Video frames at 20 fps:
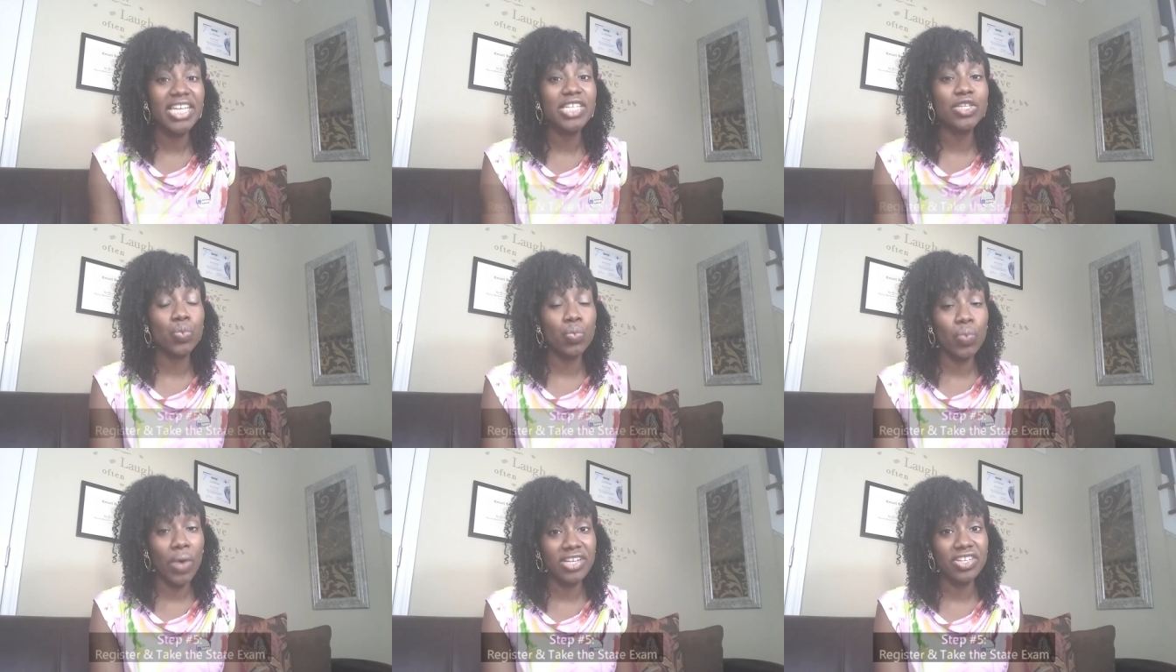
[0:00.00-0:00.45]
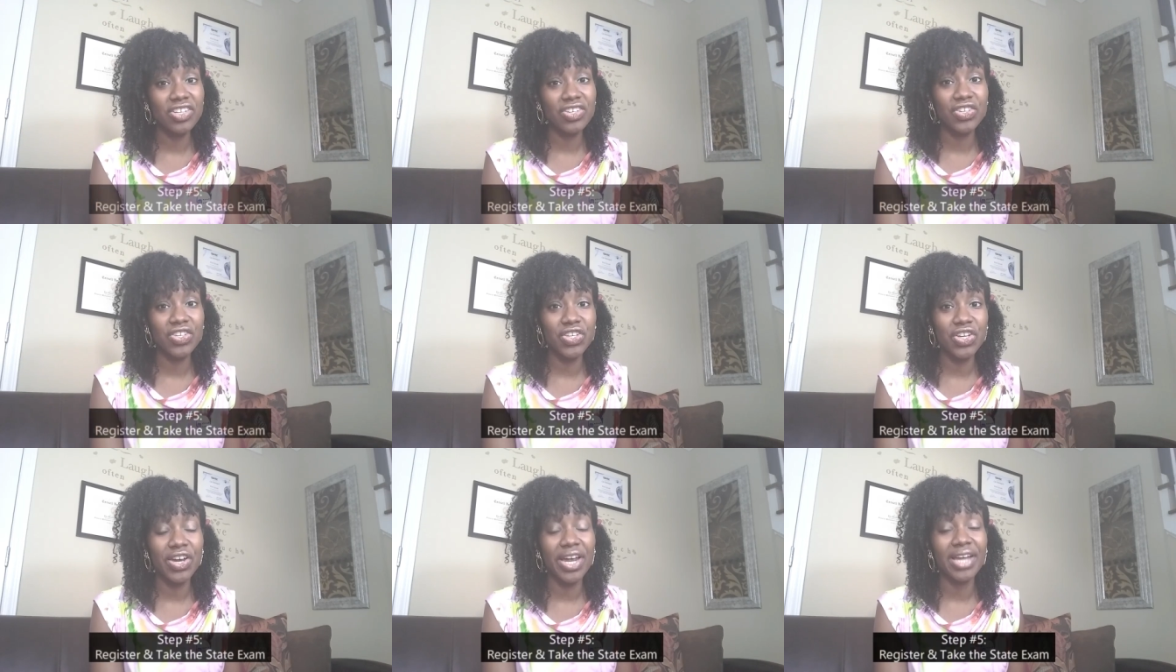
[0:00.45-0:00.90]
Is
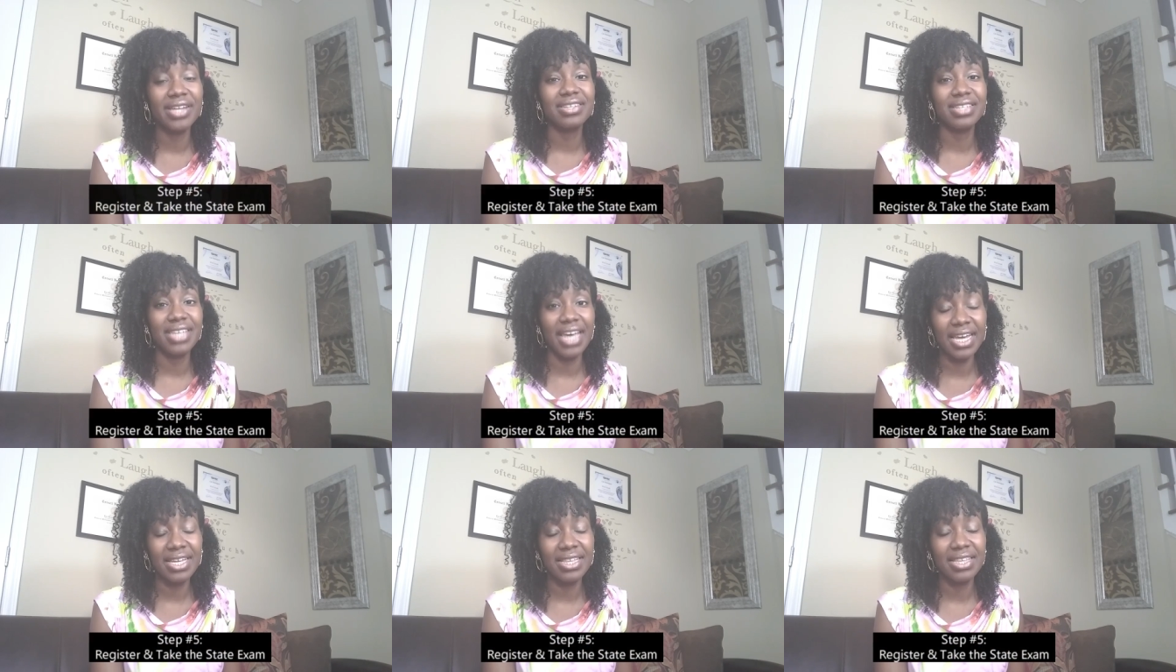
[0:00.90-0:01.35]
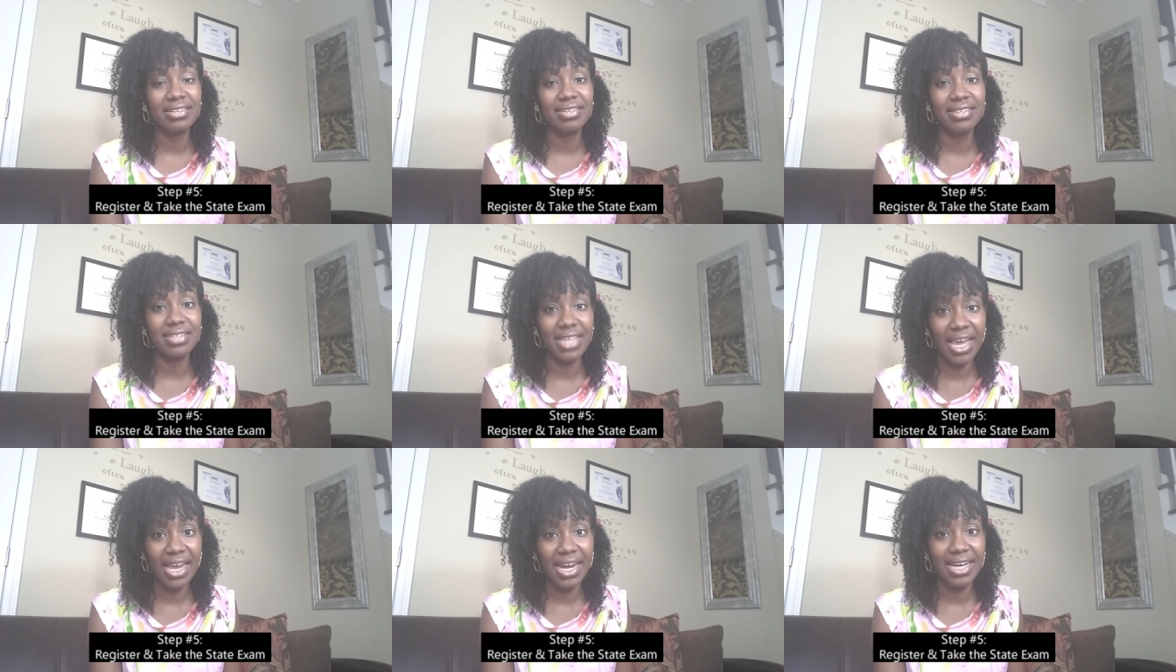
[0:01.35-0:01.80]
register and take the
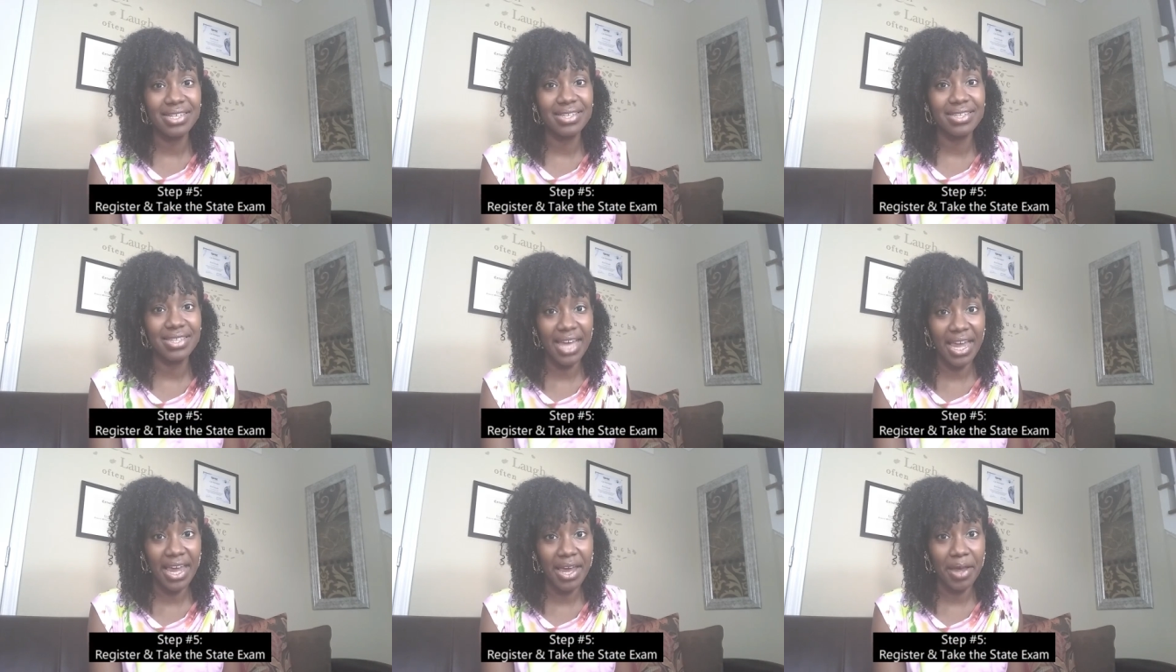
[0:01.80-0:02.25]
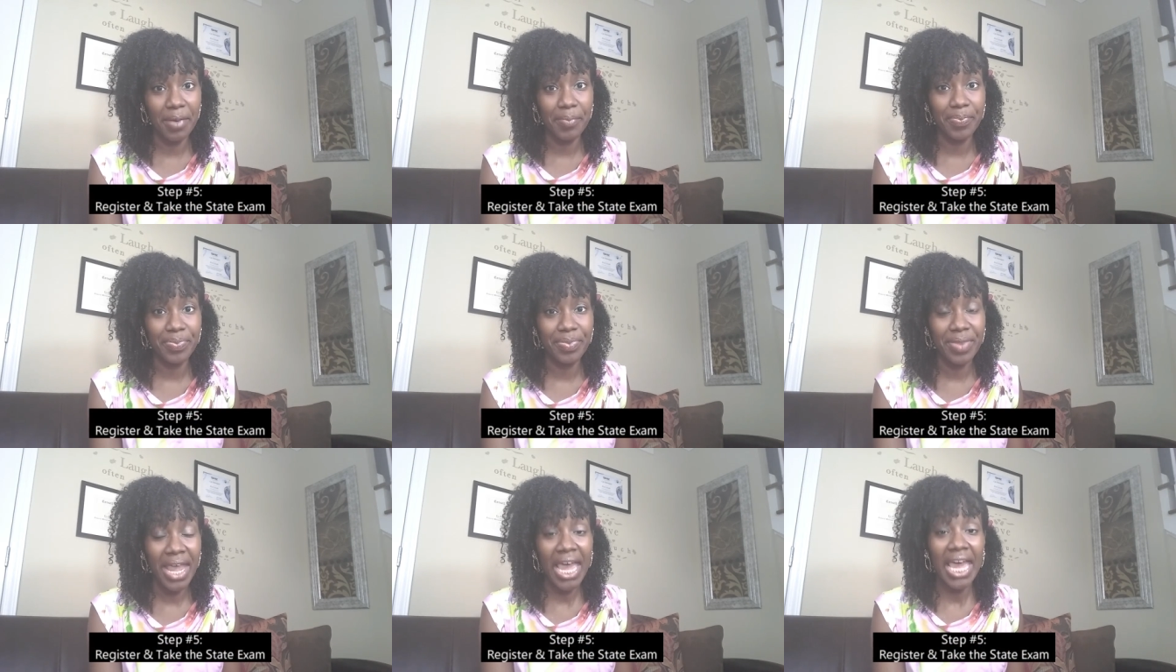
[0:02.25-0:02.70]
state exam.